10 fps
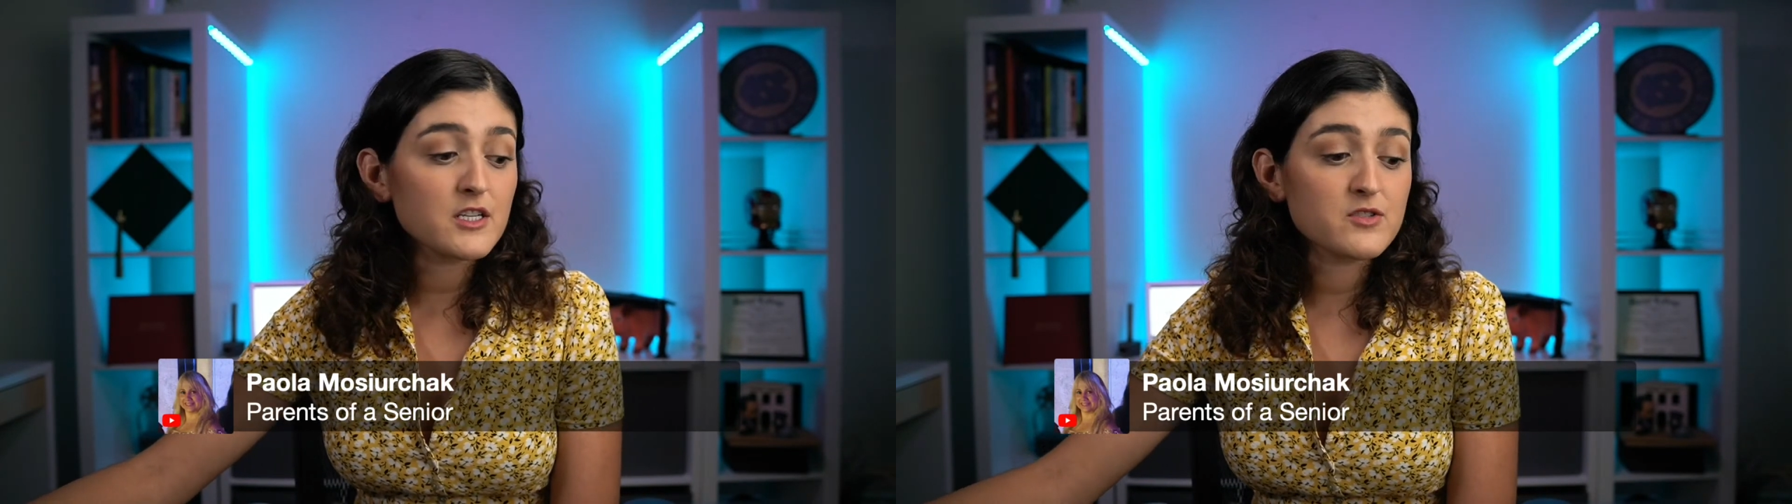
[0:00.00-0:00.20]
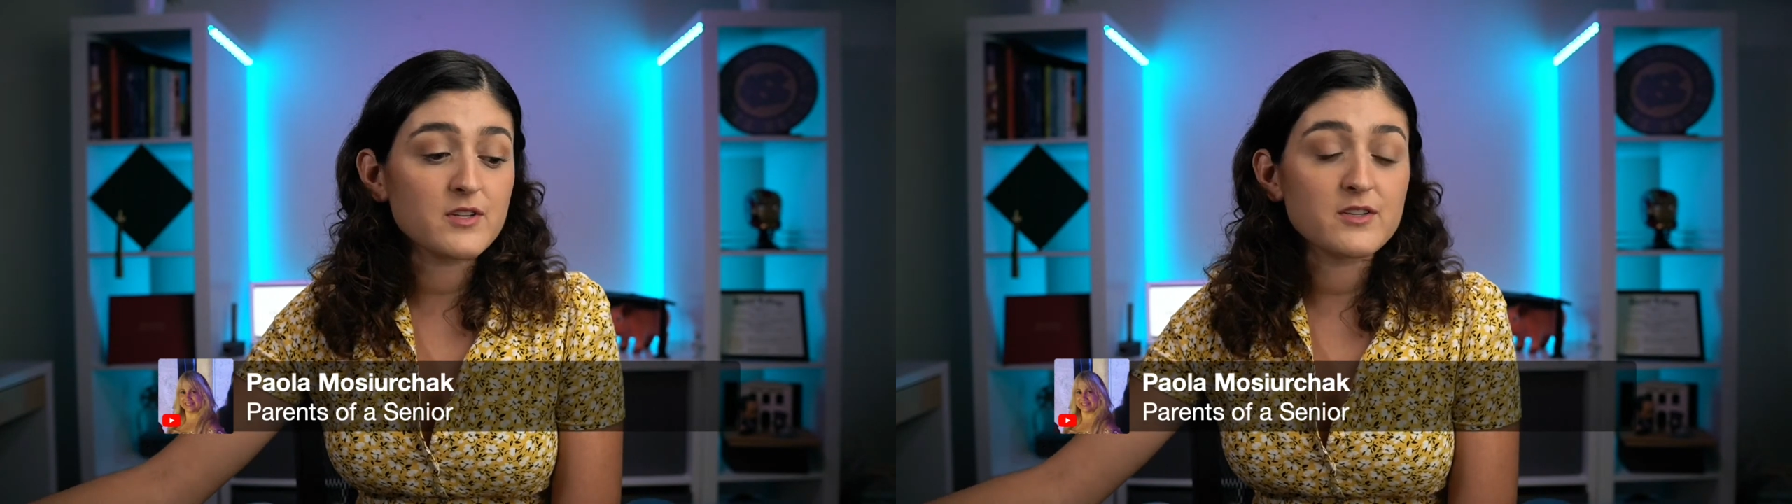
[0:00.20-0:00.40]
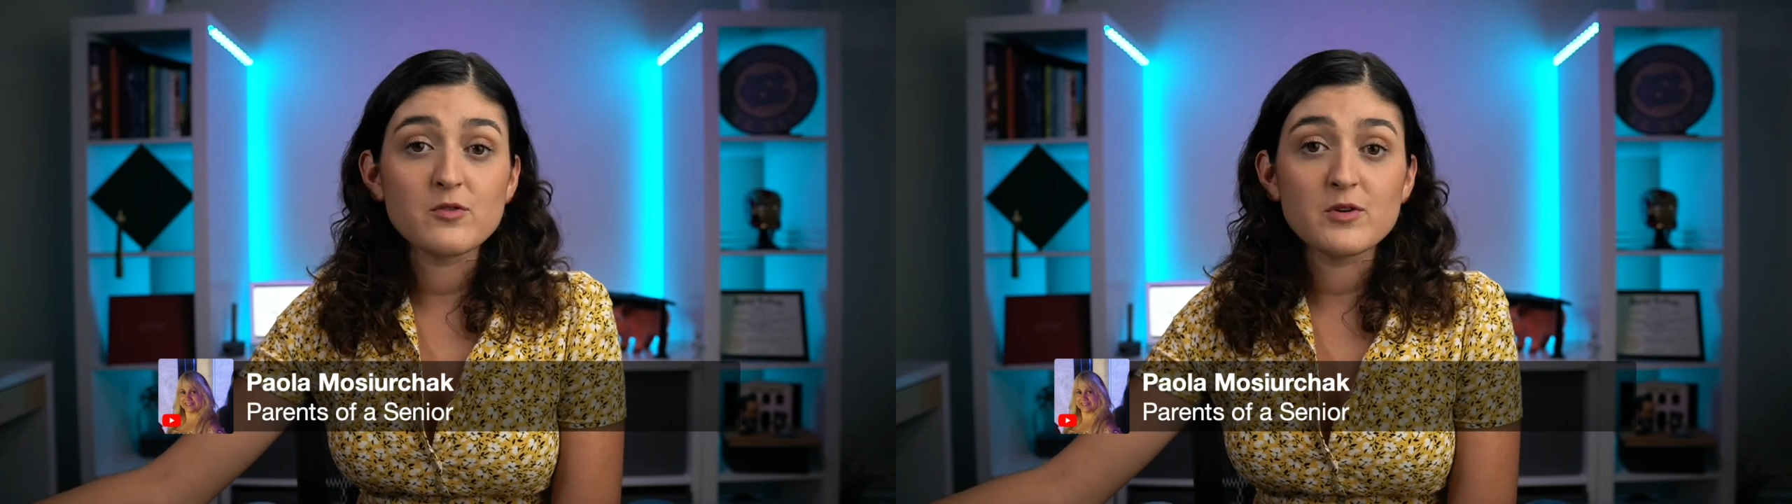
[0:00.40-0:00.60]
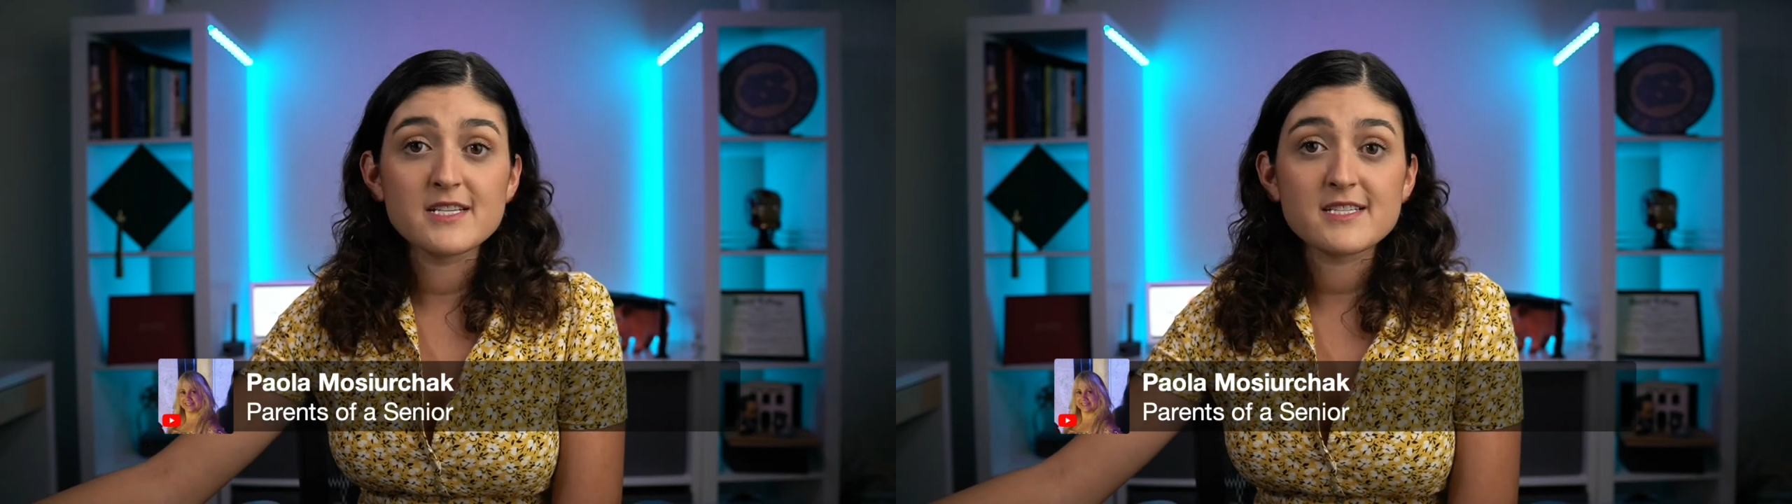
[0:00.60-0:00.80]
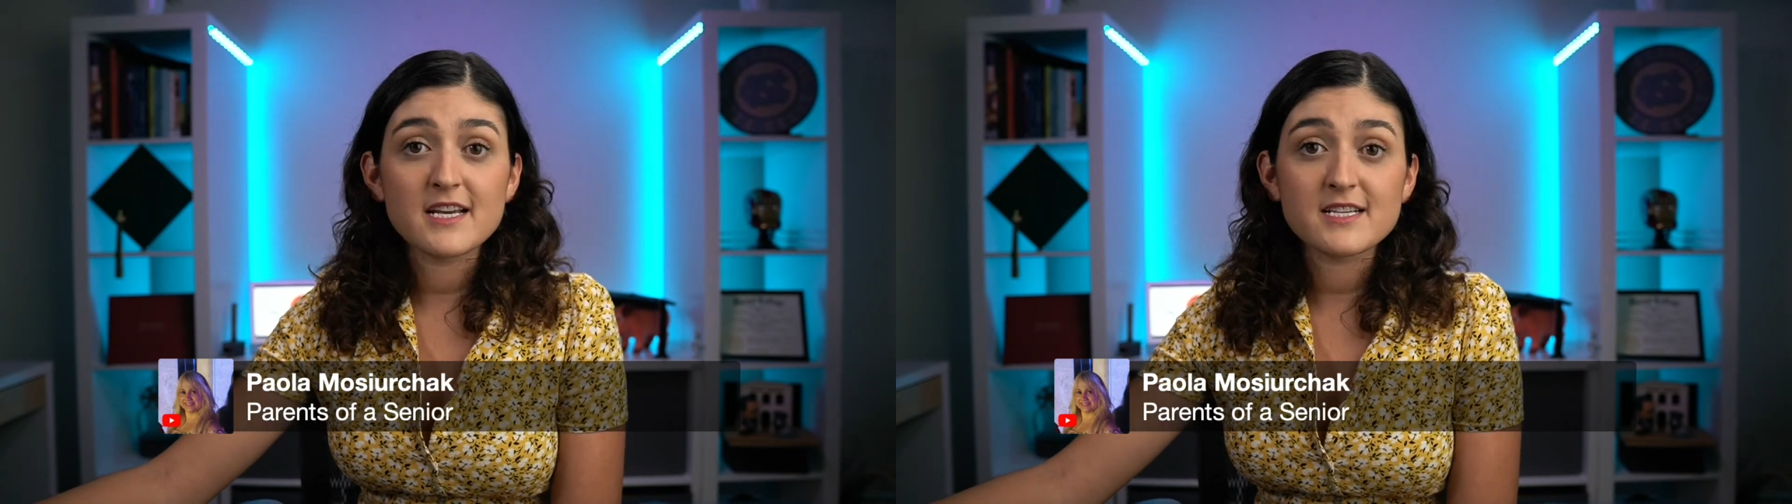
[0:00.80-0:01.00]
a student who
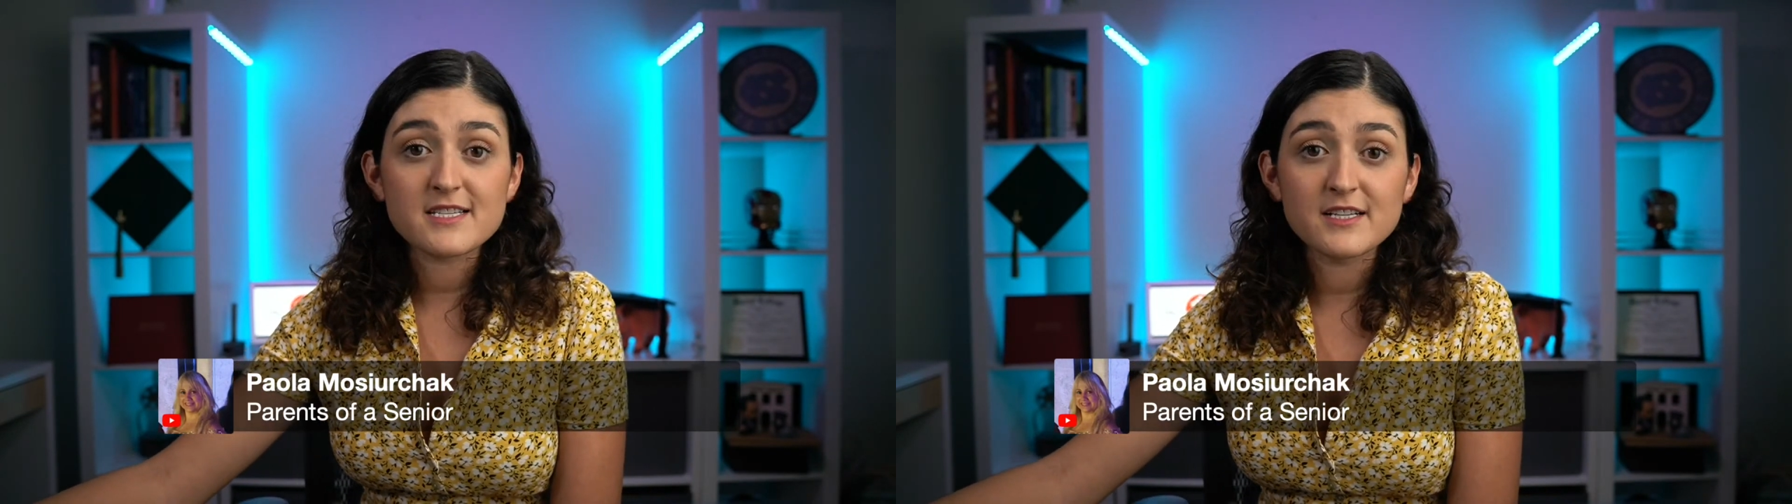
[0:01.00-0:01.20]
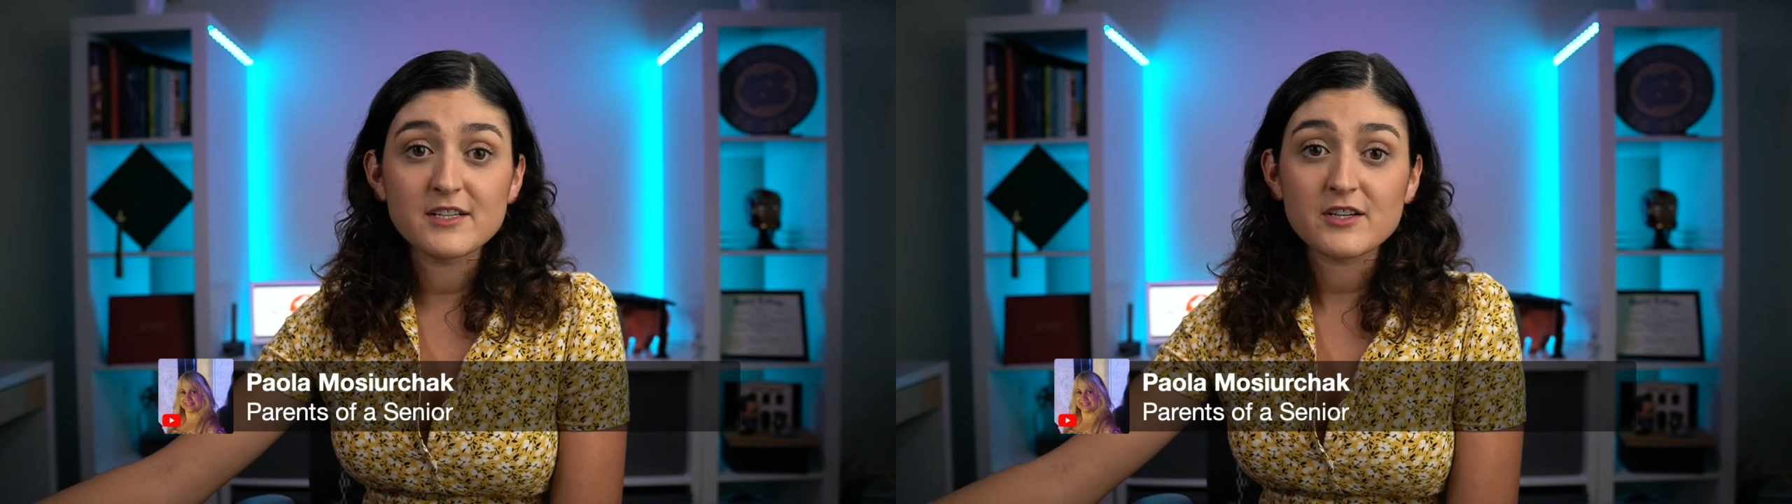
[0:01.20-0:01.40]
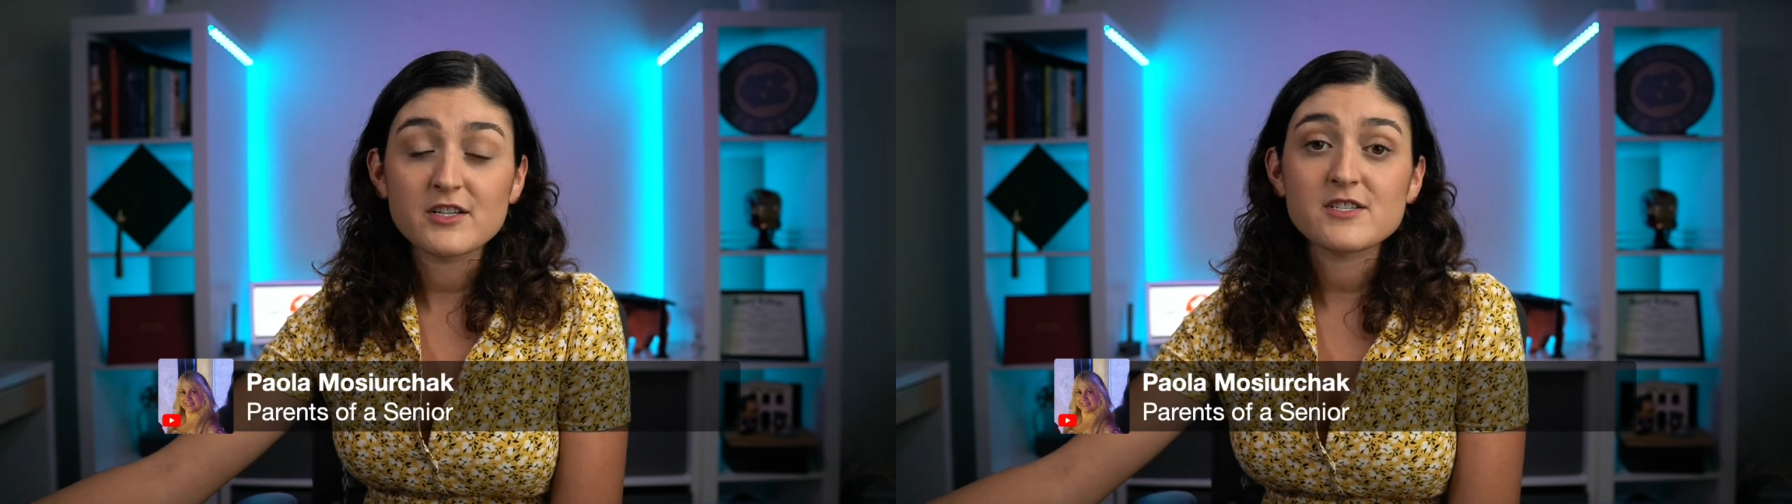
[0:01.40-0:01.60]
is a senior.